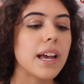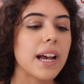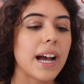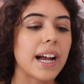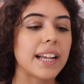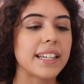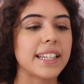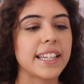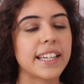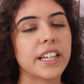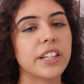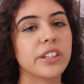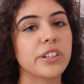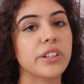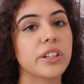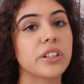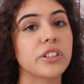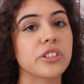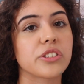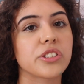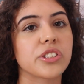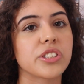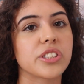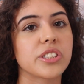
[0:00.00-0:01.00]
And here you
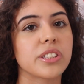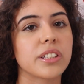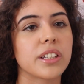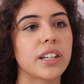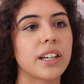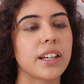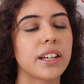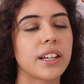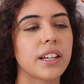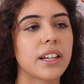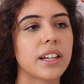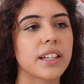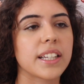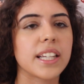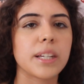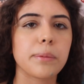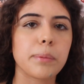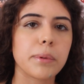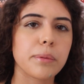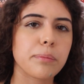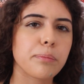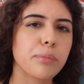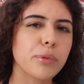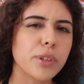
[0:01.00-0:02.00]
just keep
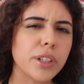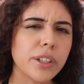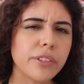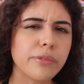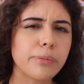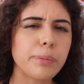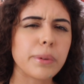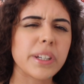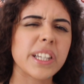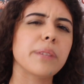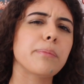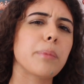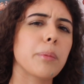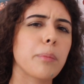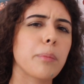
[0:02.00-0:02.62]
it brief but keep